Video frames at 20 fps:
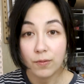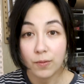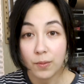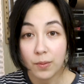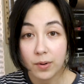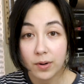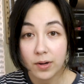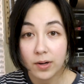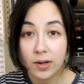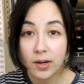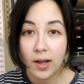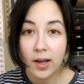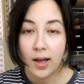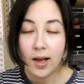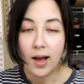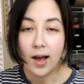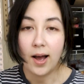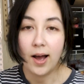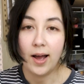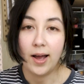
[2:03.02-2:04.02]
for,
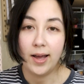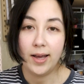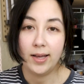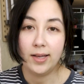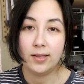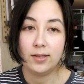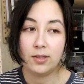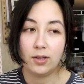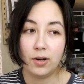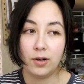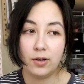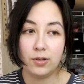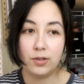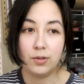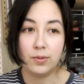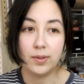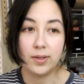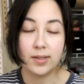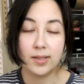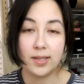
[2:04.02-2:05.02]
I start
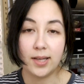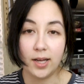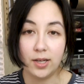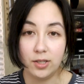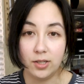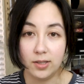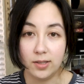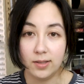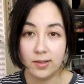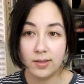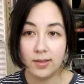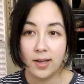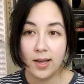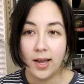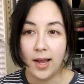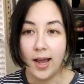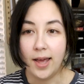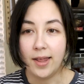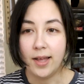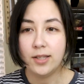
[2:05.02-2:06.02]
doing sketches.
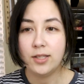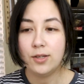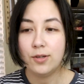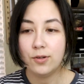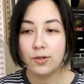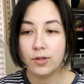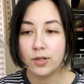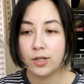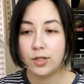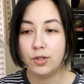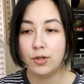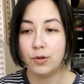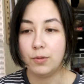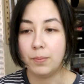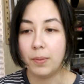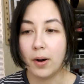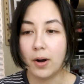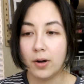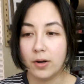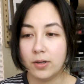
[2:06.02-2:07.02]
And that's usually two
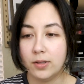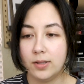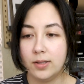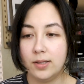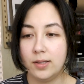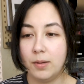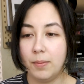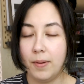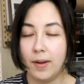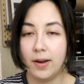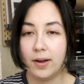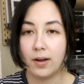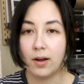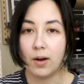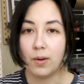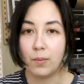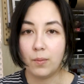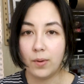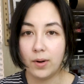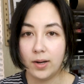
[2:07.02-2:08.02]
parts, depending
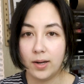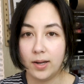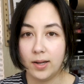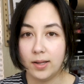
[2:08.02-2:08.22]
on what it